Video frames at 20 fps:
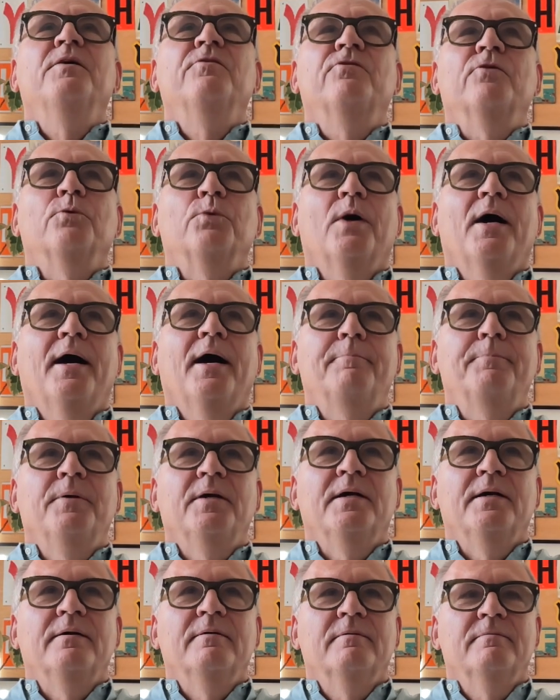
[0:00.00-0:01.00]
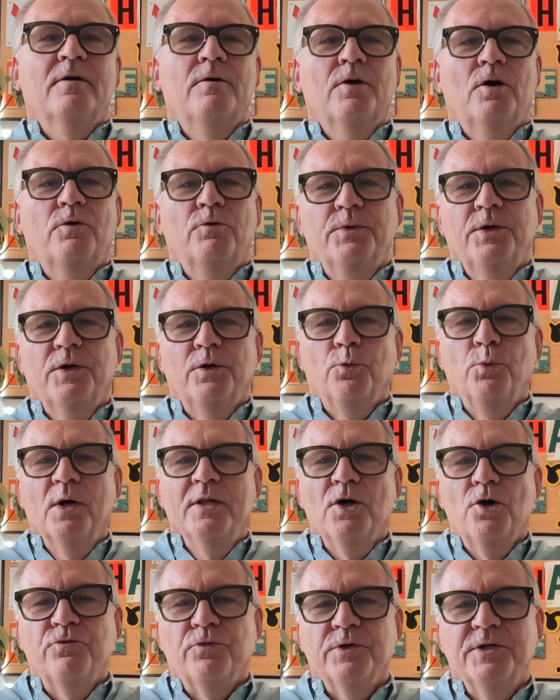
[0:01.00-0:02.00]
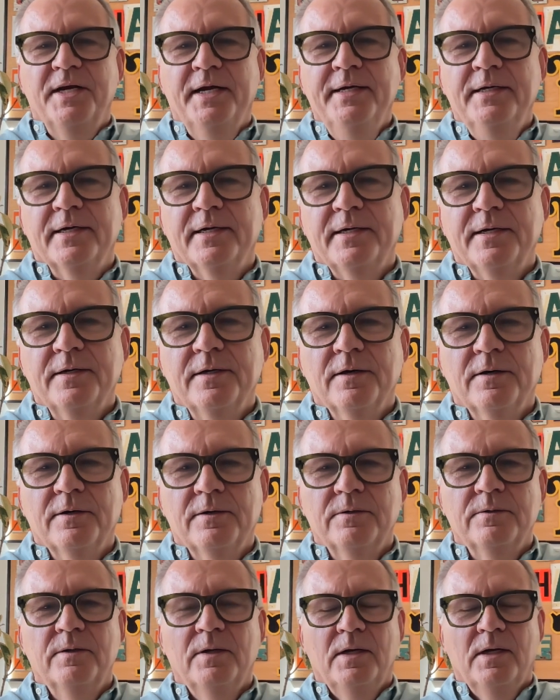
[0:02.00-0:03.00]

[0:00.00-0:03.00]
were happening, well over a decade ago,